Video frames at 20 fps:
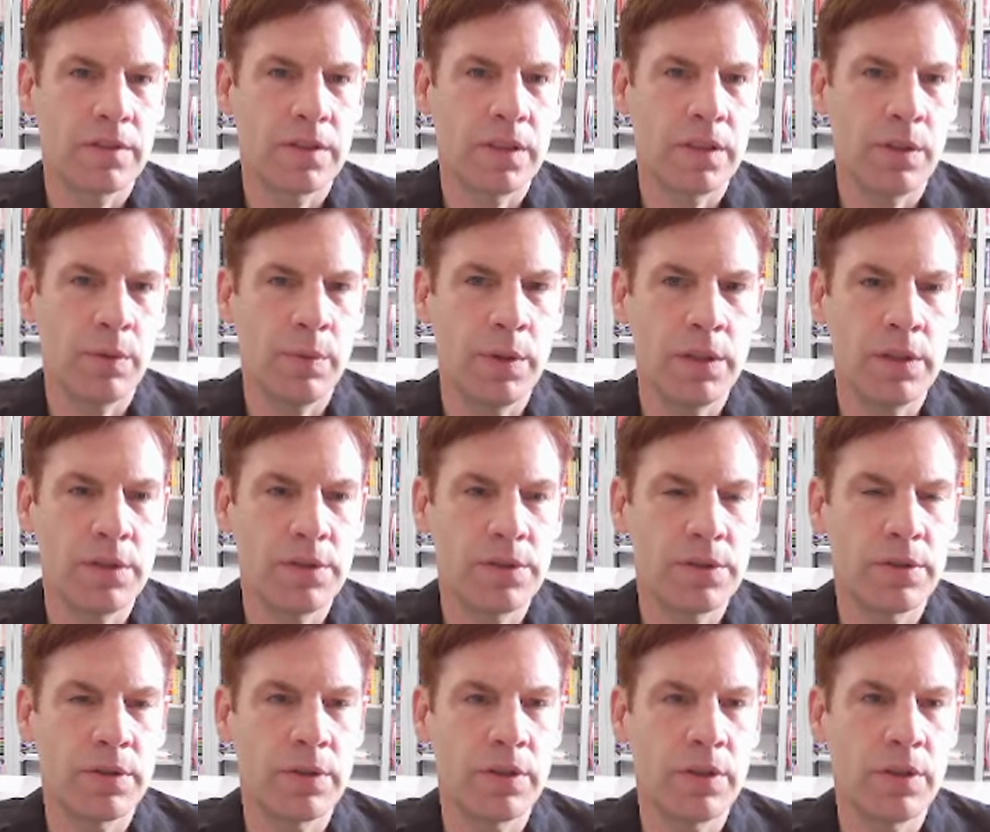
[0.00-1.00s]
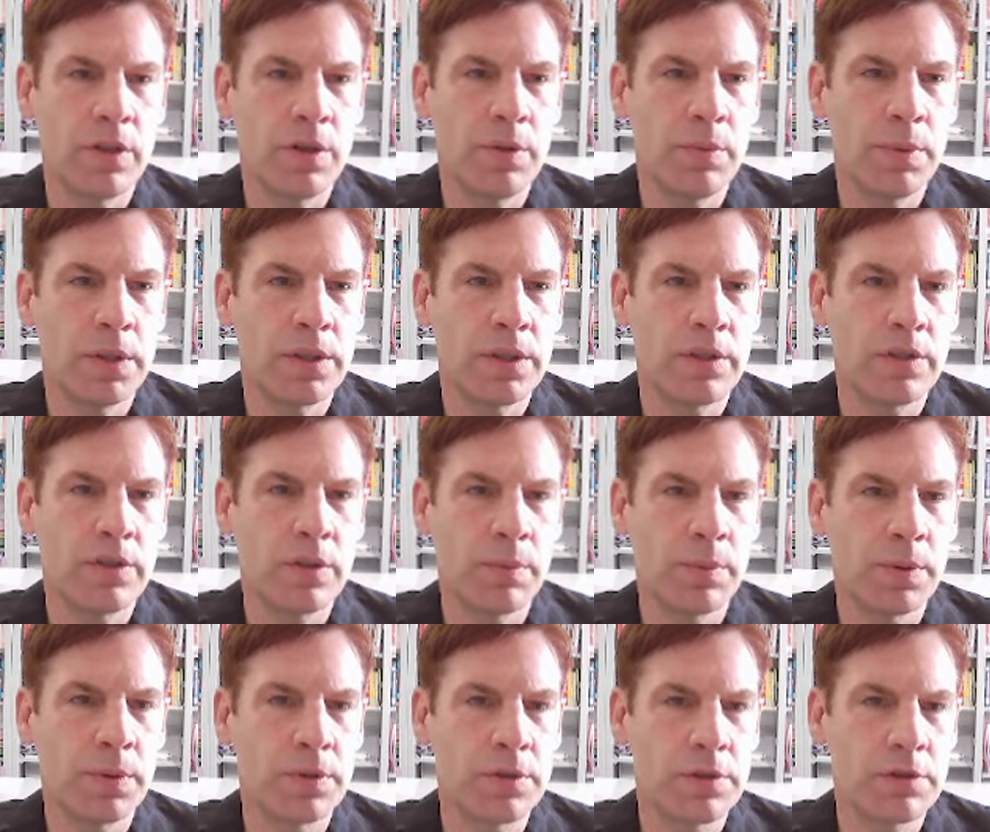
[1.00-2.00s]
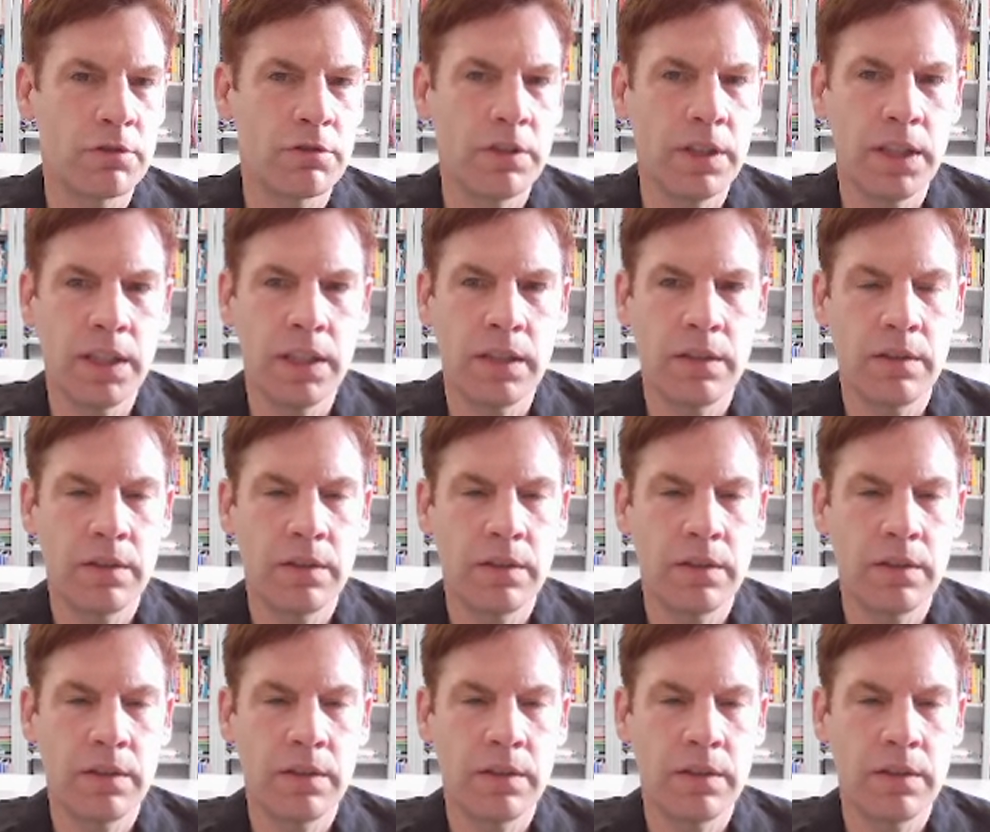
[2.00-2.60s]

A window should open at the top of your screen,